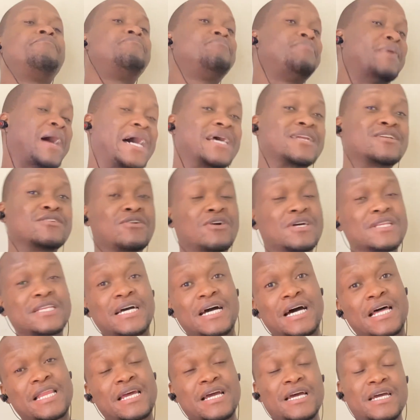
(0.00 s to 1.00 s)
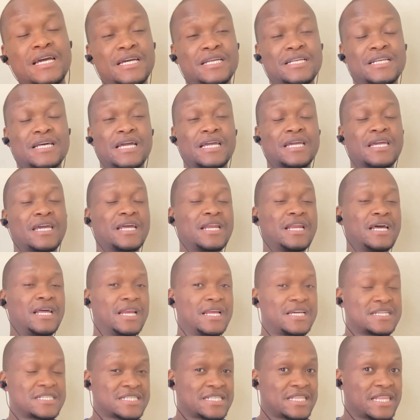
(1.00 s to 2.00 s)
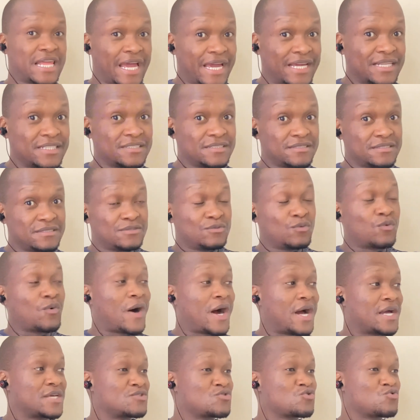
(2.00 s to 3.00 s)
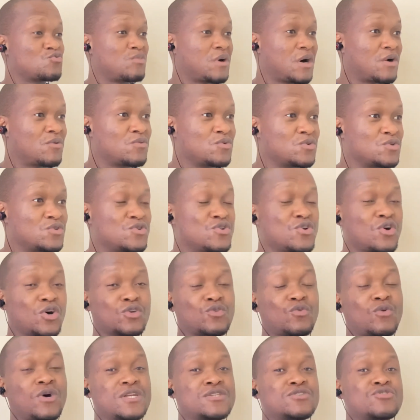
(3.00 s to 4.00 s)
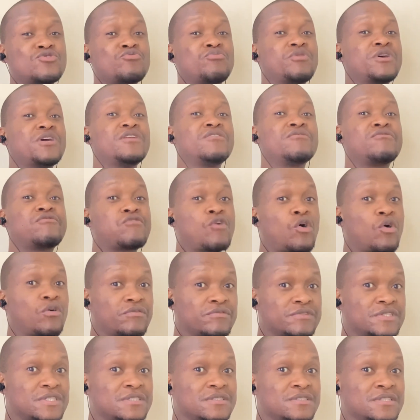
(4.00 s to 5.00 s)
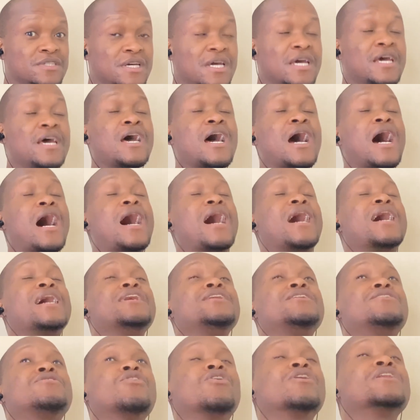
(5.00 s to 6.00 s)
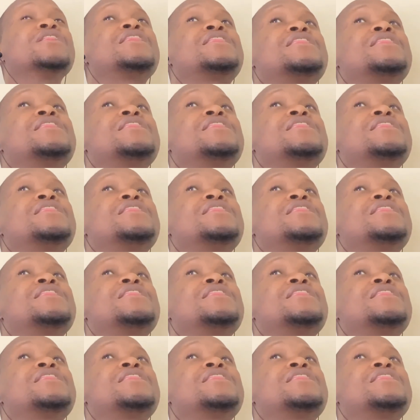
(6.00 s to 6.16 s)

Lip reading: But on the other hand, I can understand why Zuma would not want to be involved. I don't